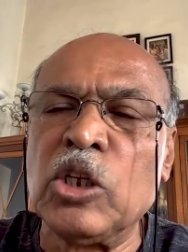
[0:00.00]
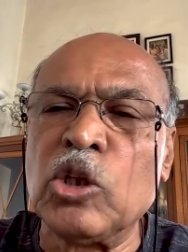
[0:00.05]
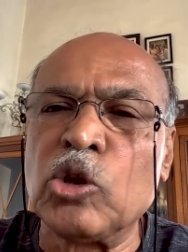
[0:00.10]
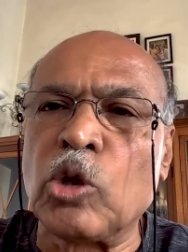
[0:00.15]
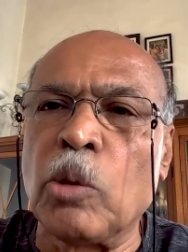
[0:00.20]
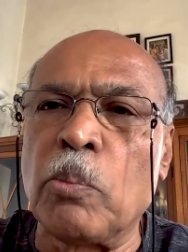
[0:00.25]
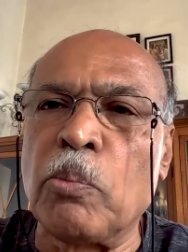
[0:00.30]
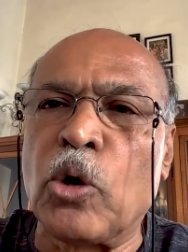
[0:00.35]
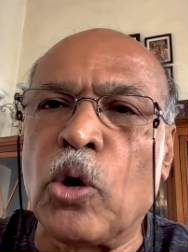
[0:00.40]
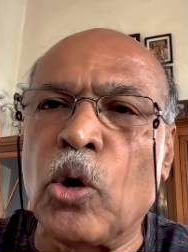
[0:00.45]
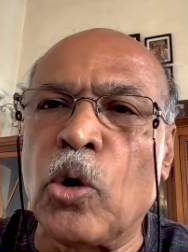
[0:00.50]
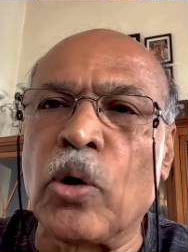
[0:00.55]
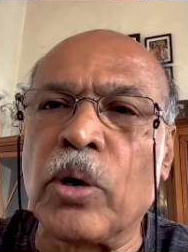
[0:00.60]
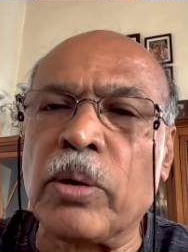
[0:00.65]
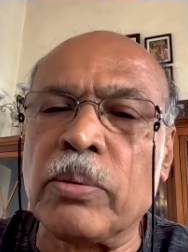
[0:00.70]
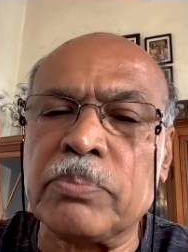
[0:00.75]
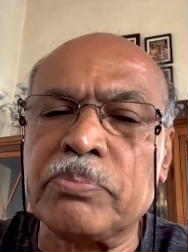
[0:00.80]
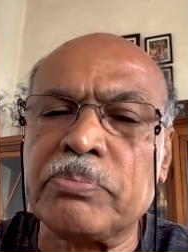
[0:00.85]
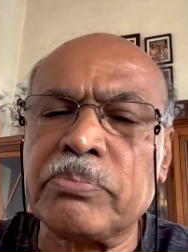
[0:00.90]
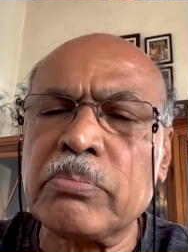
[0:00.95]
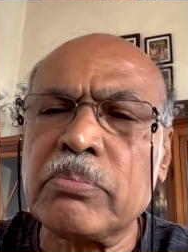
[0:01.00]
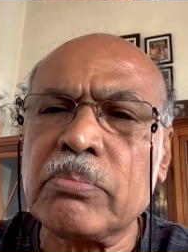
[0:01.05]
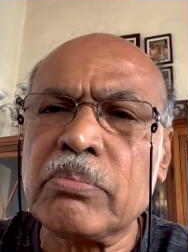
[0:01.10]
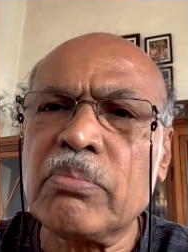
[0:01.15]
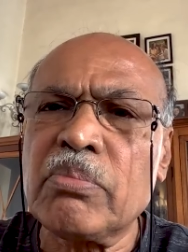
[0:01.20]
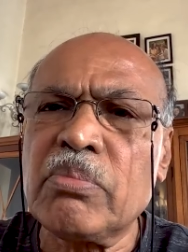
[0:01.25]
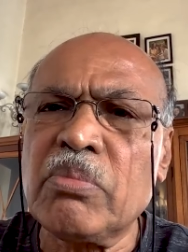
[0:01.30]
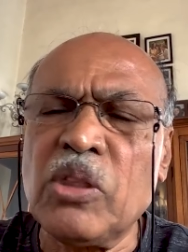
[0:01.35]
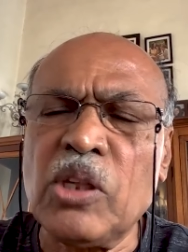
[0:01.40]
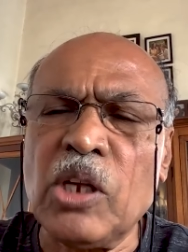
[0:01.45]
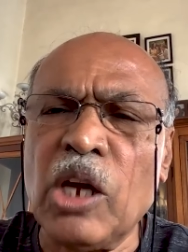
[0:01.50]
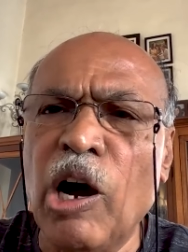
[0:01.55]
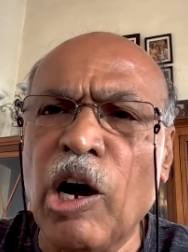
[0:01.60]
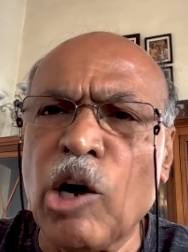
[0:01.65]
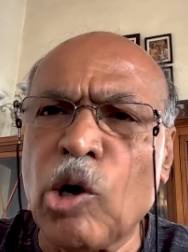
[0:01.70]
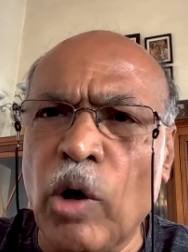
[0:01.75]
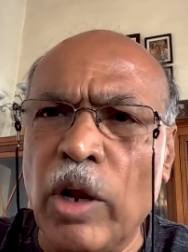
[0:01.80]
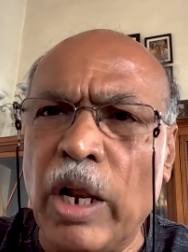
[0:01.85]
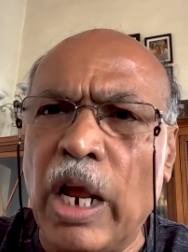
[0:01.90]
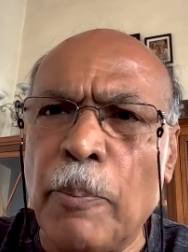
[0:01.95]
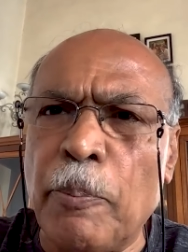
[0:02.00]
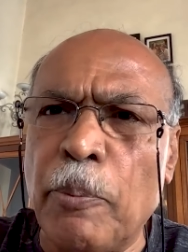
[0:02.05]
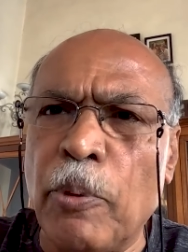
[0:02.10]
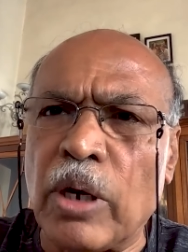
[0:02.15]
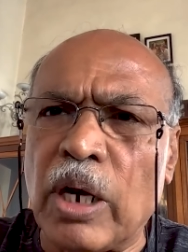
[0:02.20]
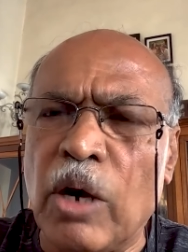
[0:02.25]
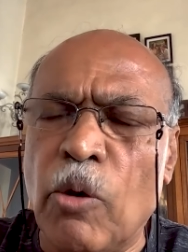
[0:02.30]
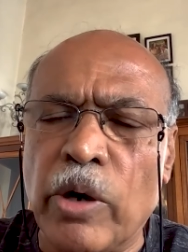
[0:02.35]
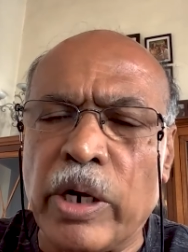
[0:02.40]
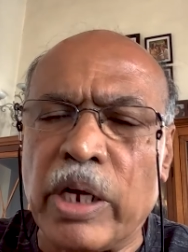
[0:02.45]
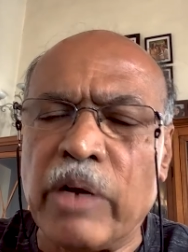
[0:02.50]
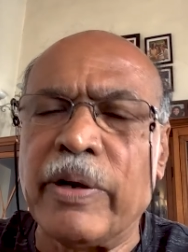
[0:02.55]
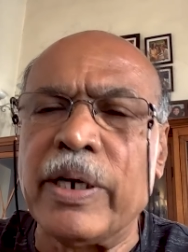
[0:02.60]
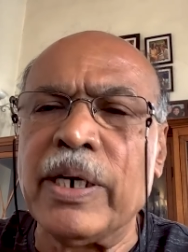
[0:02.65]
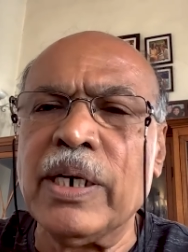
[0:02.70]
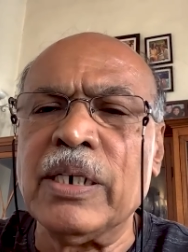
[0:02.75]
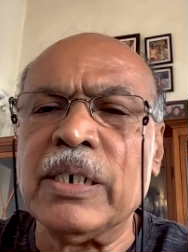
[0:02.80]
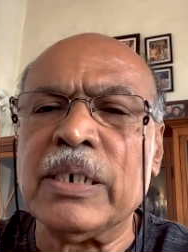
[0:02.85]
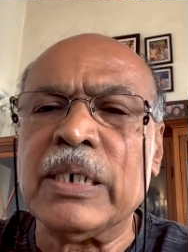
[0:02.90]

Tumkur, Kolhapur or whatever,